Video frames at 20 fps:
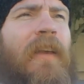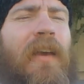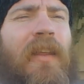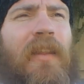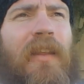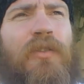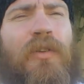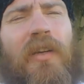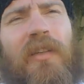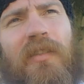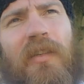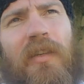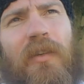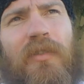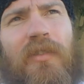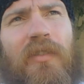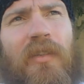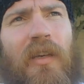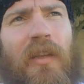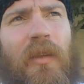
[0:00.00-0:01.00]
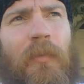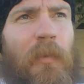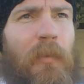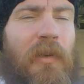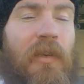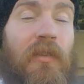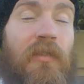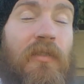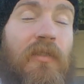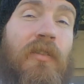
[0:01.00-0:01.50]
And they try to say it was Solomon
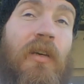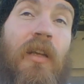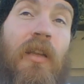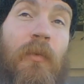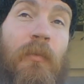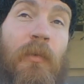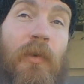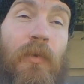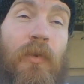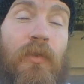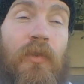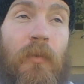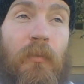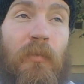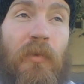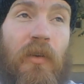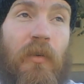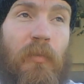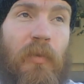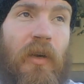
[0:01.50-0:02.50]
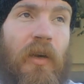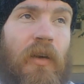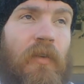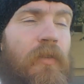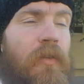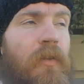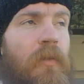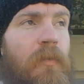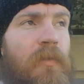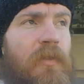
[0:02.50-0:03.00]
because Solomon wrote the book of
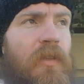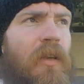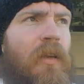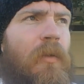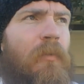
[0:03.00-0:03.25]
Proverbs.